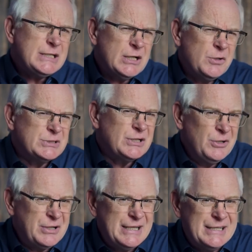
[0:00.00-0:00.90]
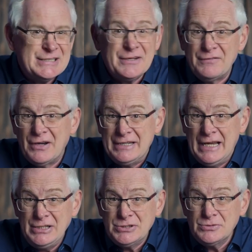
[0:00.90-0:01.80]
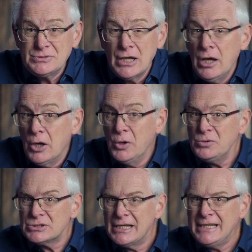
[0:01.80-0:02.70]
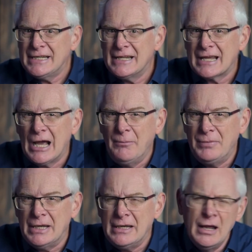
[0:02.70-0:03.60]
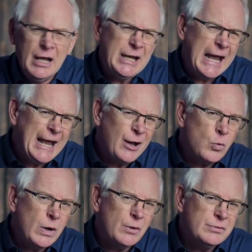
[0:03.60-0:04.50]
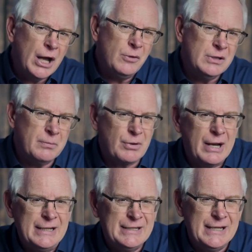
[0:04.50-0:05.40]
includes looking into the financials, who's leading the company, and how well known the brand